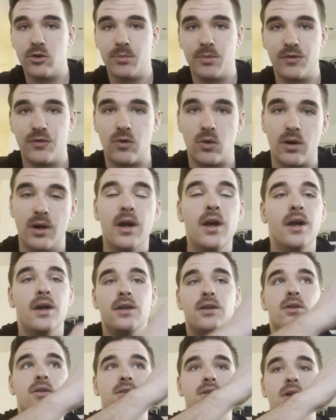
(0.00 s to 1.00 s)
before,
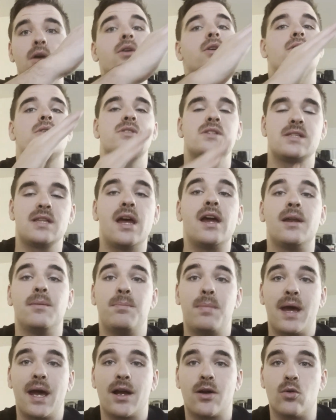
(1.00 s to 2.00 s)
you'll know you'll
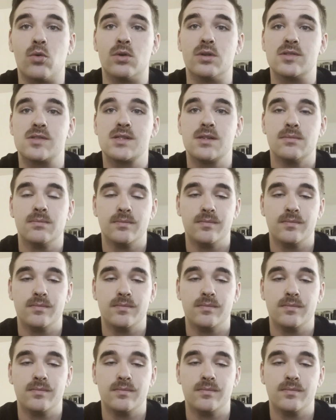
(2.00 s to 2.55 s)
slide backwards.